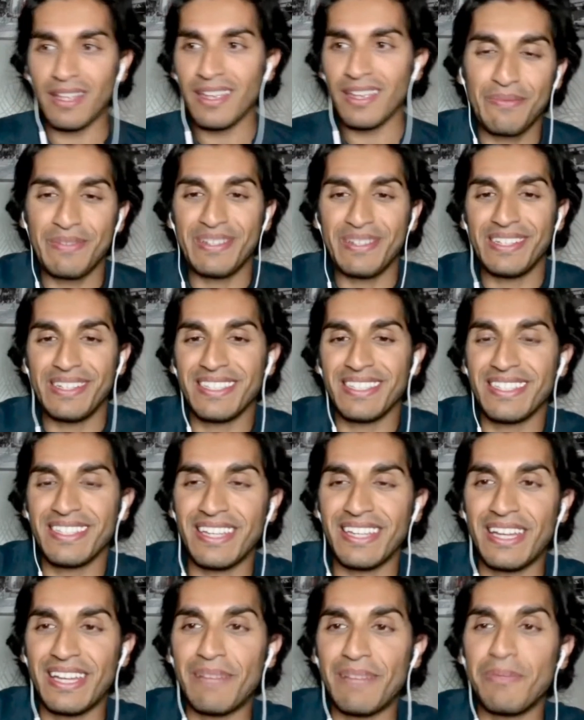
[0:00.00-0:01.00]

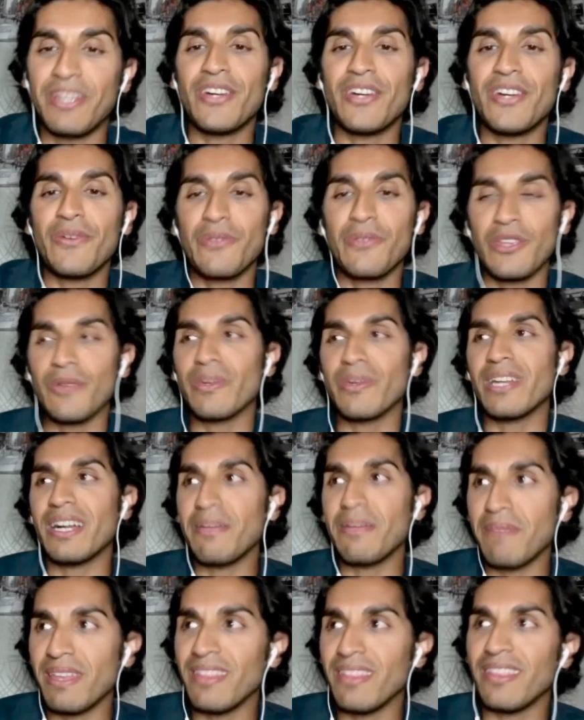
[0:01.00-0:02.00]
But no, you and I
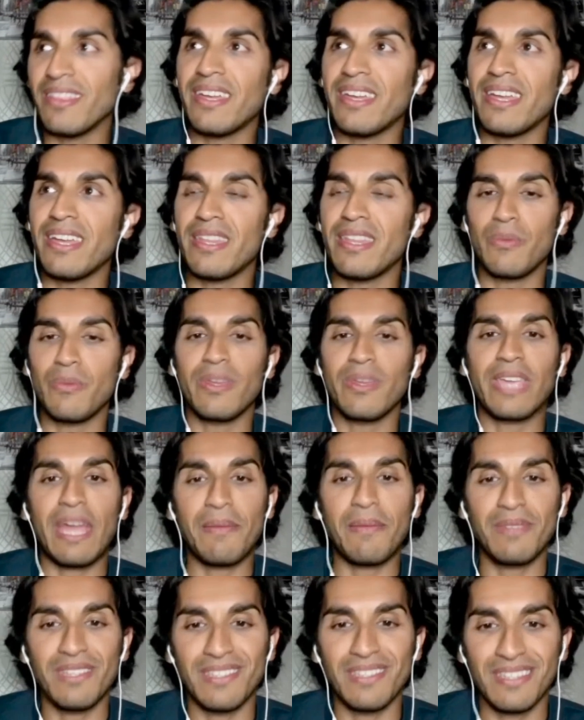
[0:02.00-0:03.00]
met then, and we
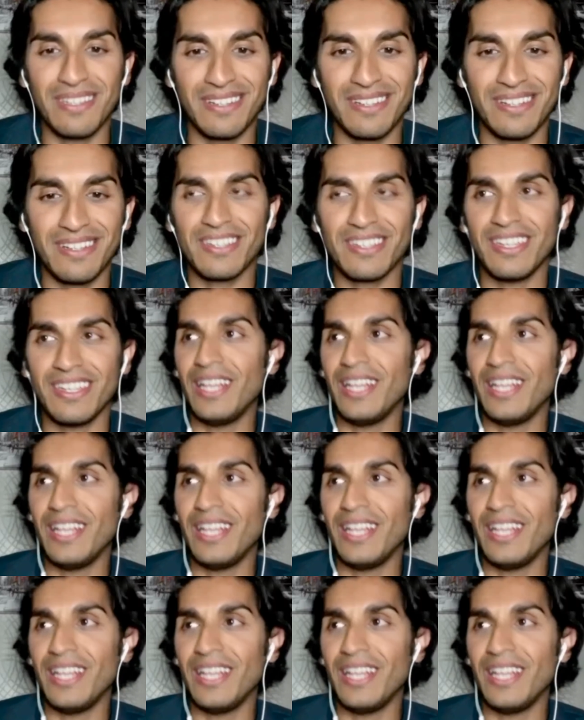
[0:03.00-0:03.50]
kept in touch,